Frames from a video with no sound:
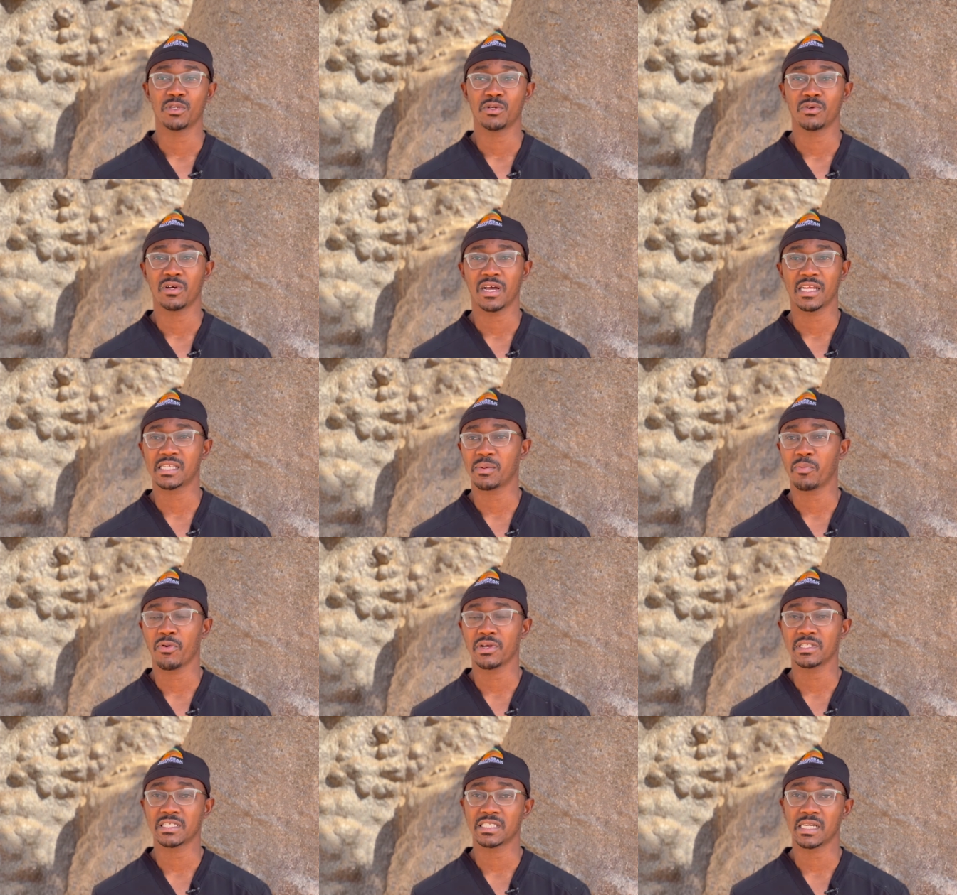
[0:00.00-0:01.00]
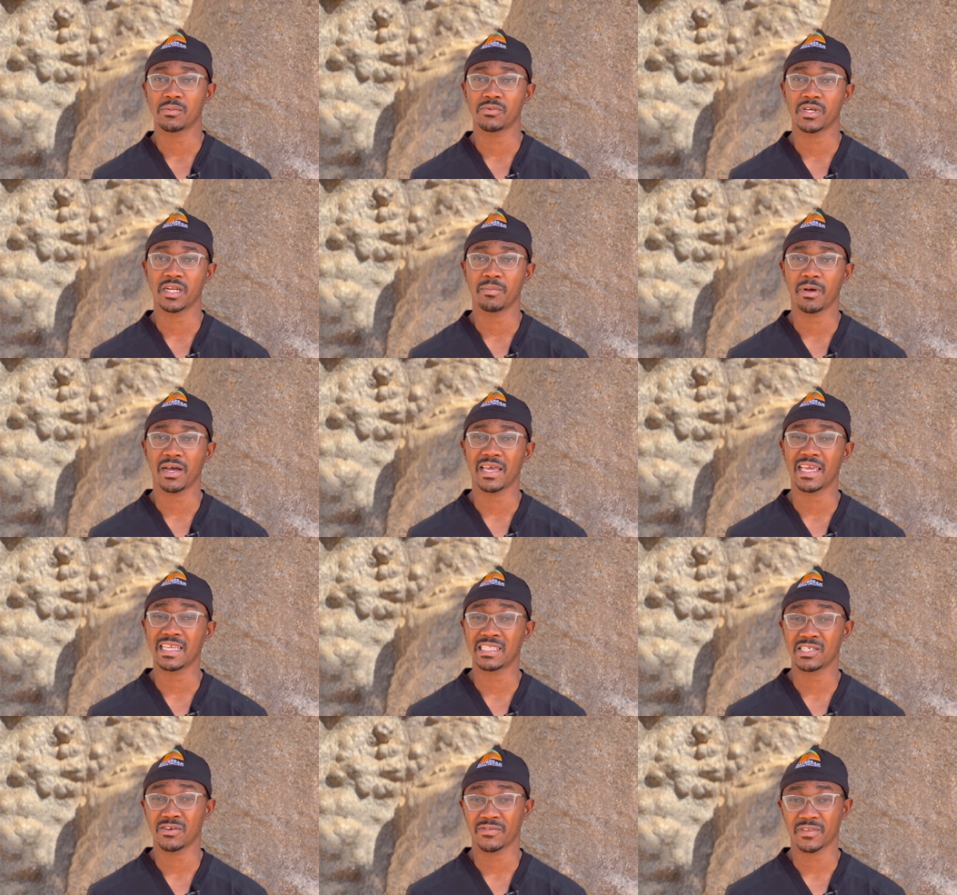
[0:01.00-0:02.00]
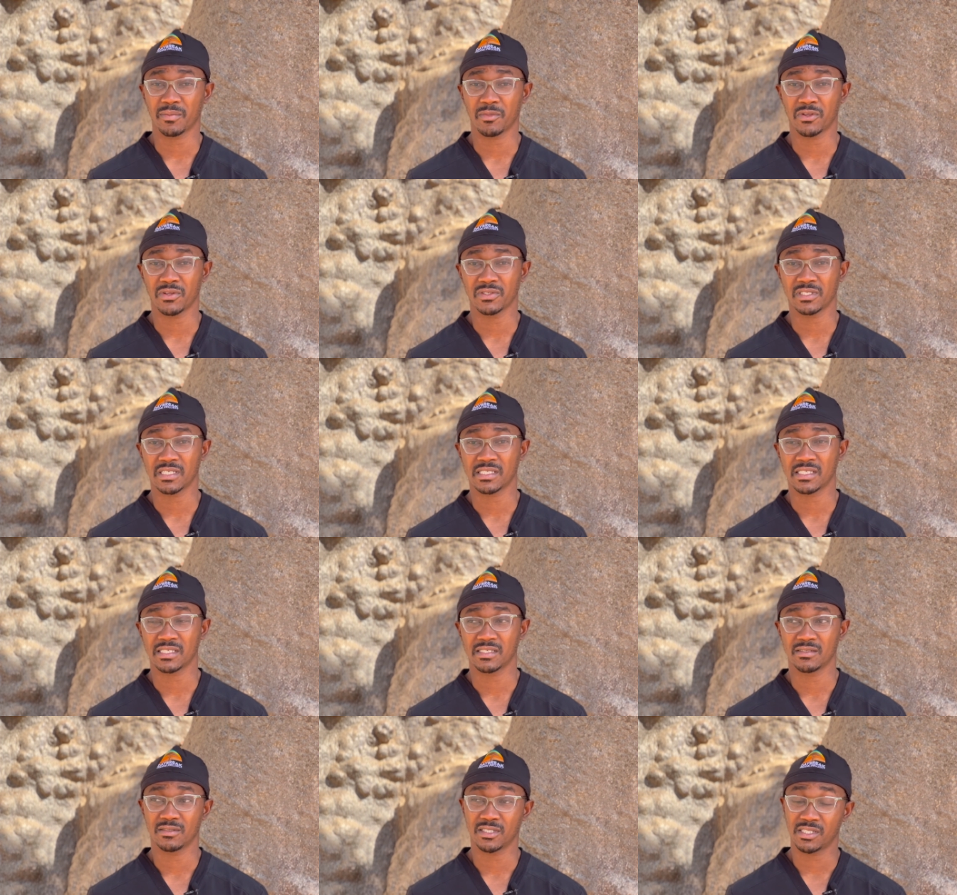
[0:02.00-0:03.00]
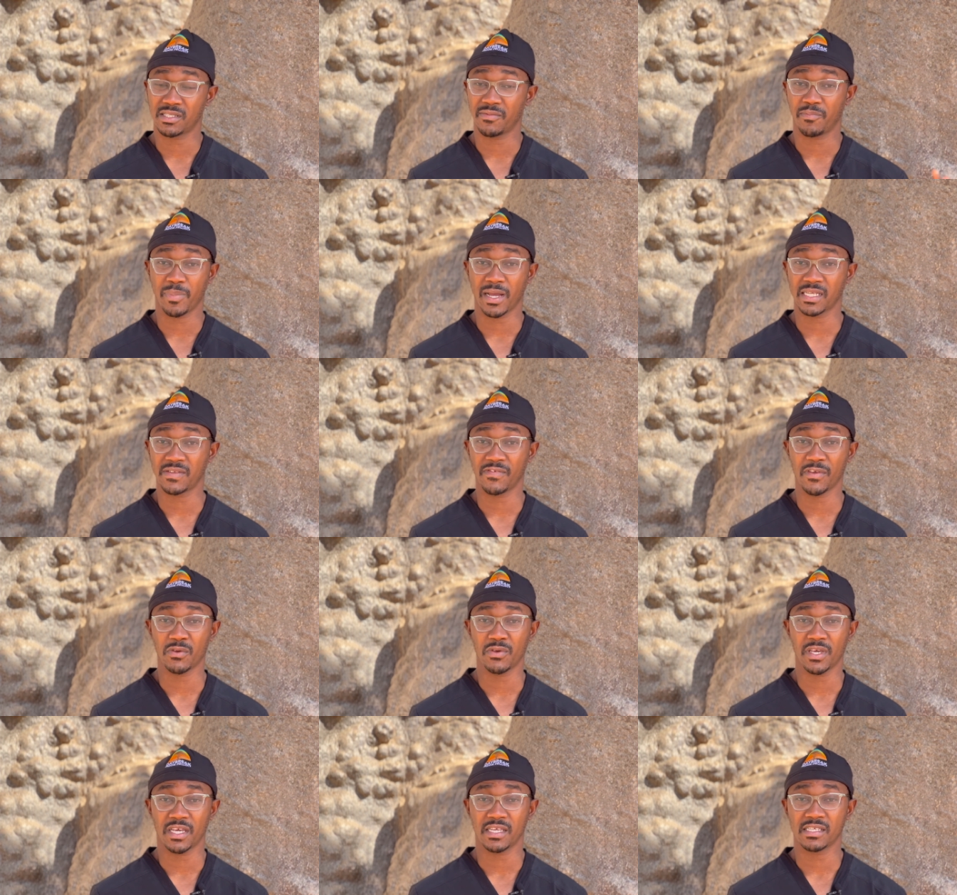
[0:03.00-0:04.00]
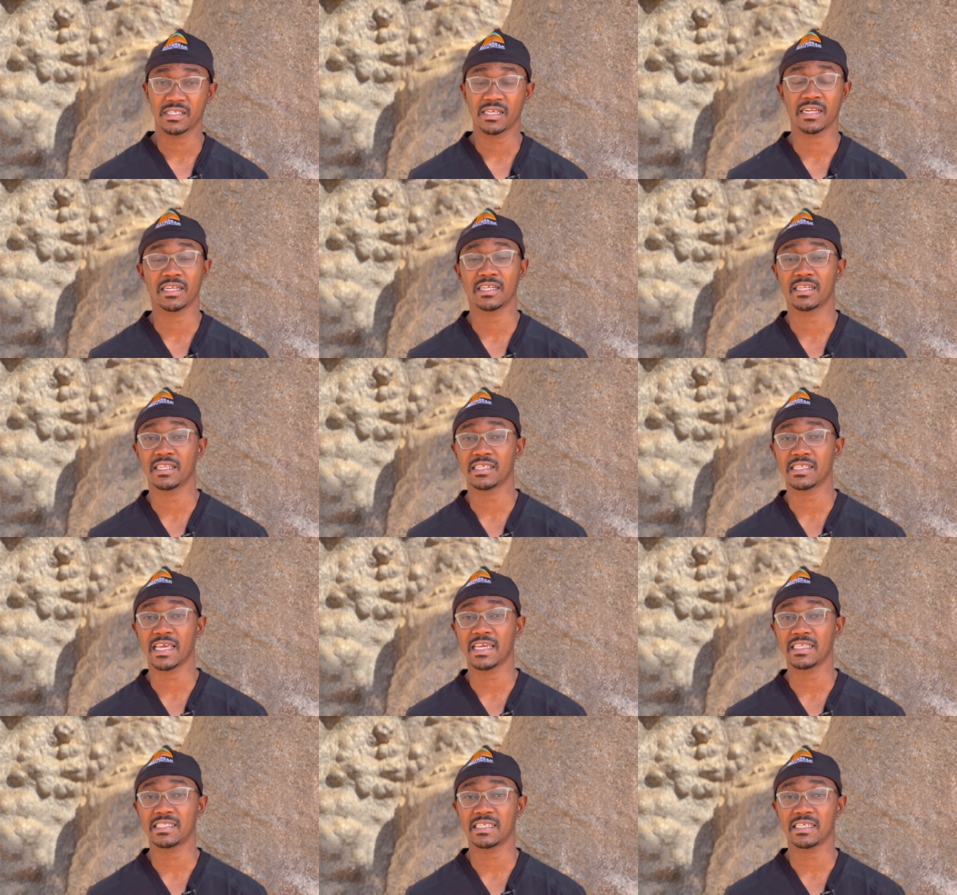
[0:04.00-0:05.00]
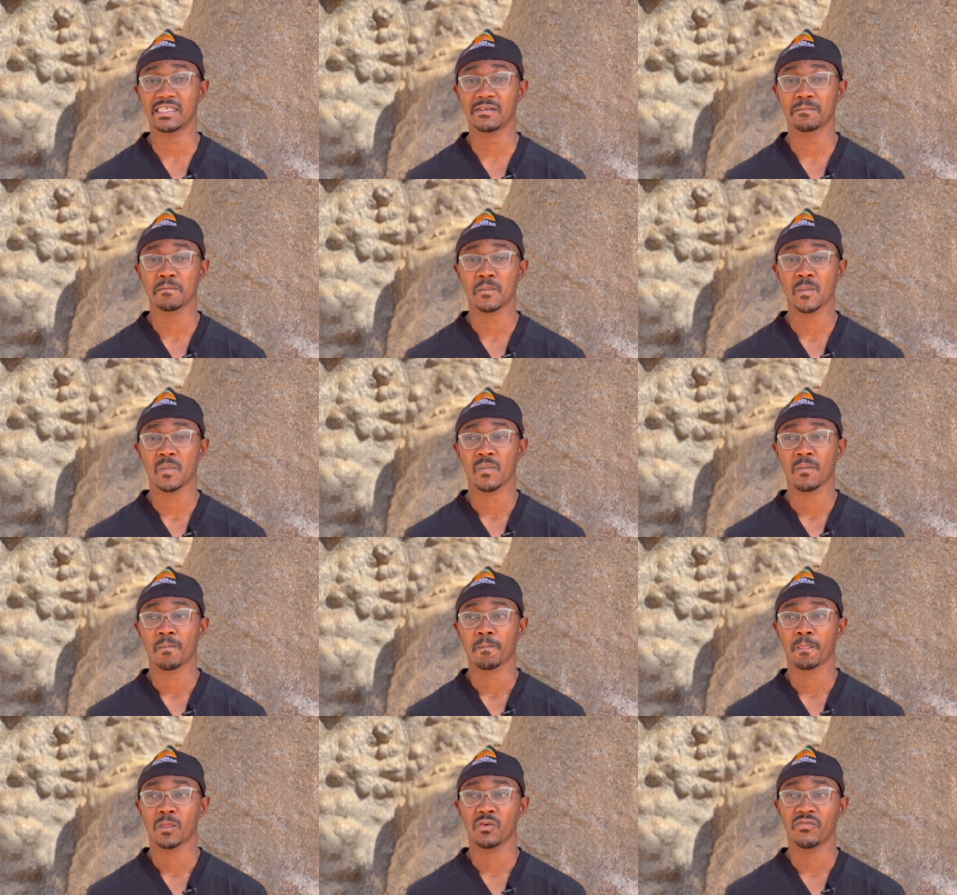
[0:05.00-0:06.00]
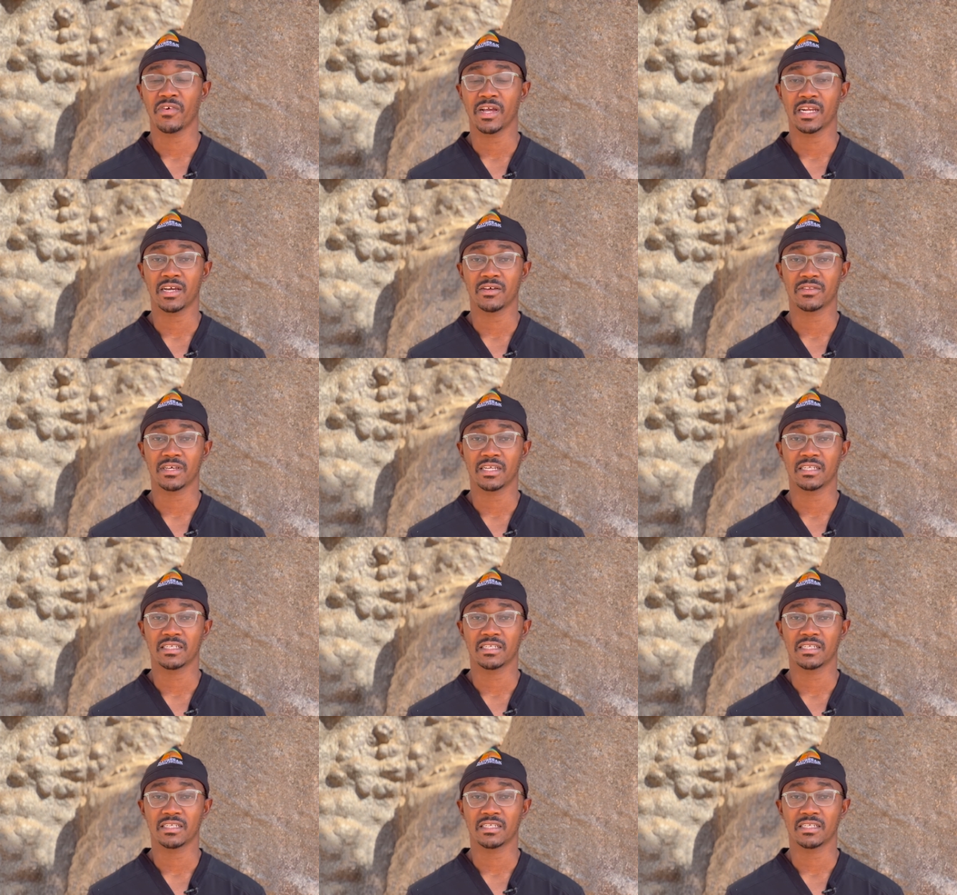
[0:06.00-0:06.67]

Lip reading: At a point in time we had about 80 ophthalmologists just the past few years. And then this 80, you find out that